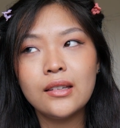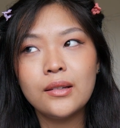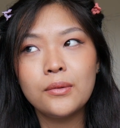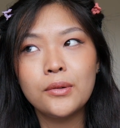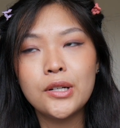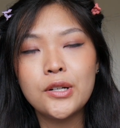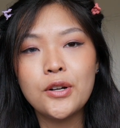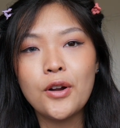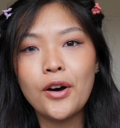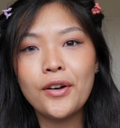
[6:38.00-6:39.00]
would
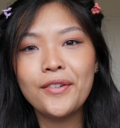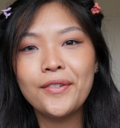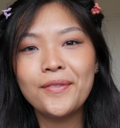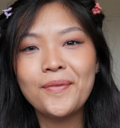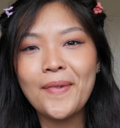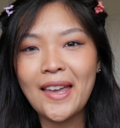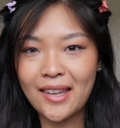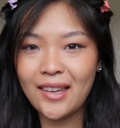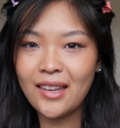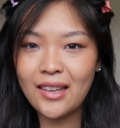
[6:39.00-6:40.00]
not
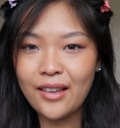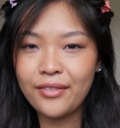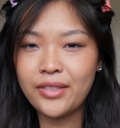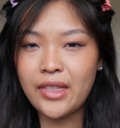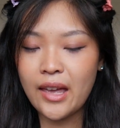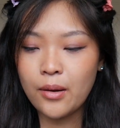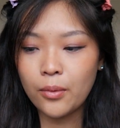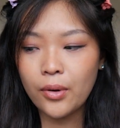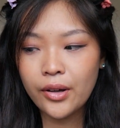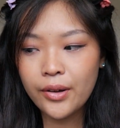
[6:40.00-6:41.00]
make it if they
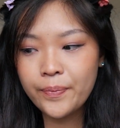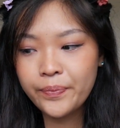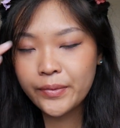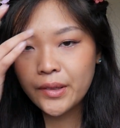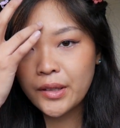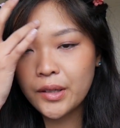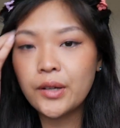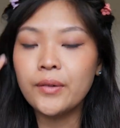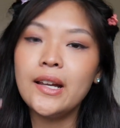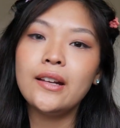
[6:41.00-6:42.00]
were
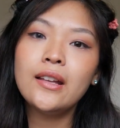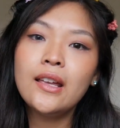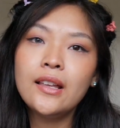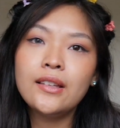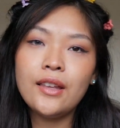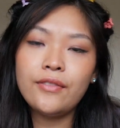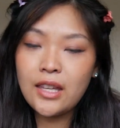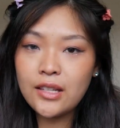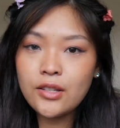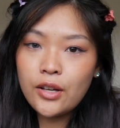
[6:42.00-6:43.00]
Korean. If
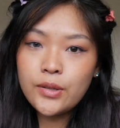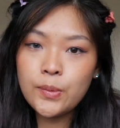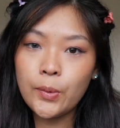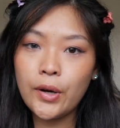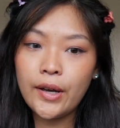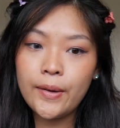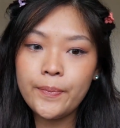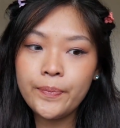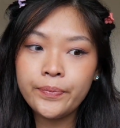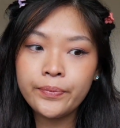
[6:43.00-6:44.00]
these girls were
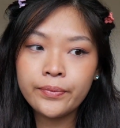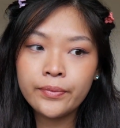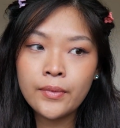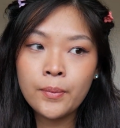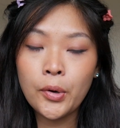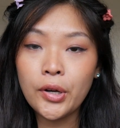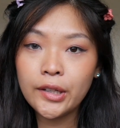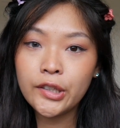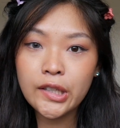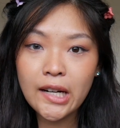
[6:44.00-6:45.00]
born
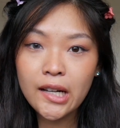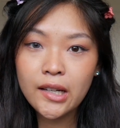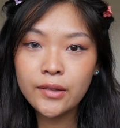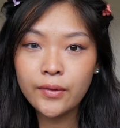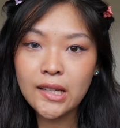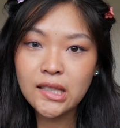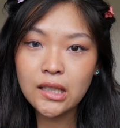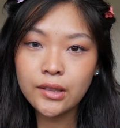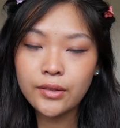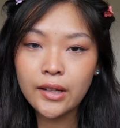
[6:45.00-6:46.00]
in Korea, raised in
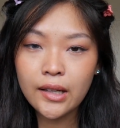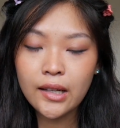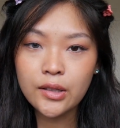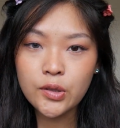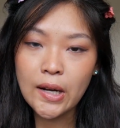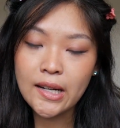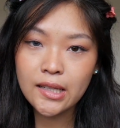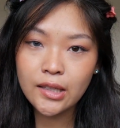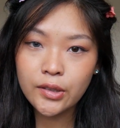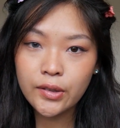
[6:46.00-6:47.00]
Korea, and trained
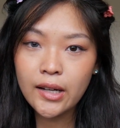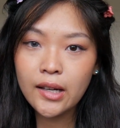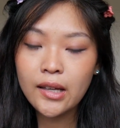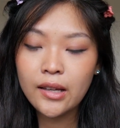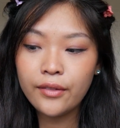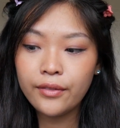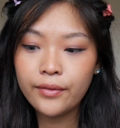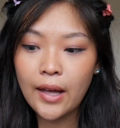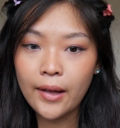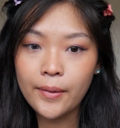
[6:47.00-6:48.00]
in Korea,
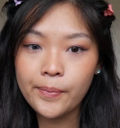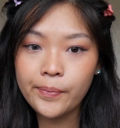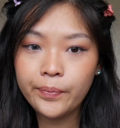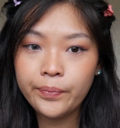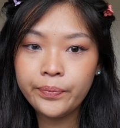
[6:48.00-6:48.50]
and